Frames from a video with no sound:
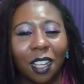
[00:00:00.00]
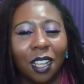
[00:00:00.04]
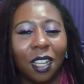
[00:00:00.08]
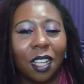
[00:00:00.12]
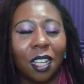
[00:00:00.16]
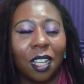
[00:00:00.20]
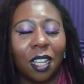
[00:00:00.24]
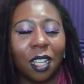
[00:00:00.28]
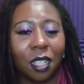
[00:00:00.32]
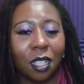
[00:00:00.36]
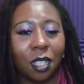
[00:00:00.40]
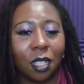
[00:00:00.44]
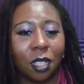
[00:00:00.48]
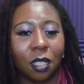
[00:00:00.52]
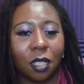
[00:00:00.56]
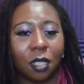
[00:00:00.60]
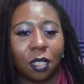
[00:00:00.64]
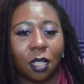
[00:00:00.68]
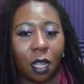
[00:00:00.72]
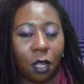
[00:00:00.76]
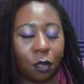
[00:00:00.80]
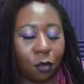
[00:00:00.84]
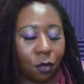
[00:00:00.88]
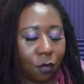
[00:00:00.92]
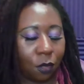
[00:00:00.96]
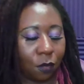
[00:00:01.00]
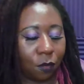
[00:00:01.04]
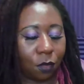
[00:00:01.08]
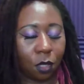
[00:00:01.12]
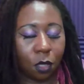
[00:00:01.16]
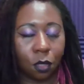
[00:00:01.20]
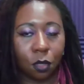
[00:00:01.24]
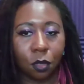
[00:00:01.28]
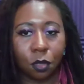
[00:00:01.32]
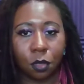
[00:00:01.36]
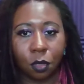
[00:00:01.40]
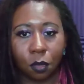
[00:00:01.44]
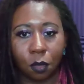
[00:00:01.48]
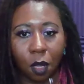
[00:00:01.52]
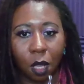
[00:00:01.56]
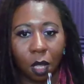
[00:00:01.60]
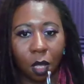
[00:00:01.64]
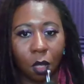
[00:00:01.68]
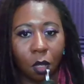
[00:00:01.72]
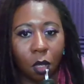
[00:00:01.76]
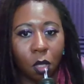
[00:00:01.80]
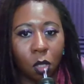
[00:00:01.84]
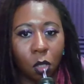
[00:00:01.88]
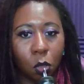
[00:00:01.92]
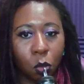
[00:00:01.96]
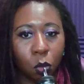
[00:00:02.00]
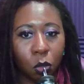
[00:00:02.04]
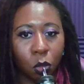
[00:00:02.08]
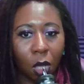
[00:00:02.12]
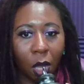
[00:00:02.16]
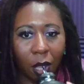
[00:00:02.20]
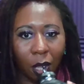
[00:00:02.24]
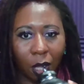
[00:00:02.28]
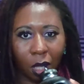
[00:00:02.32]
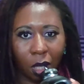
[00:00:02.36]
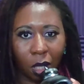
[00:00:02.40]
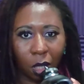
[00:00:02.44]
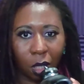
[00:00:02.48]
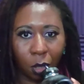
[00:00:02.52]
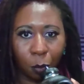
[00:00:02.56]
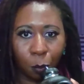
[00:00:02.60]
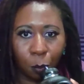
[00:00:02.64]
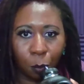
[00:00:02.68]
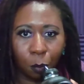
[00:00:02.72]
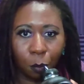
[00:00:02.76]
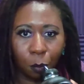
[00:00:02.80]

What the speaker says: And now I've told you how old I am.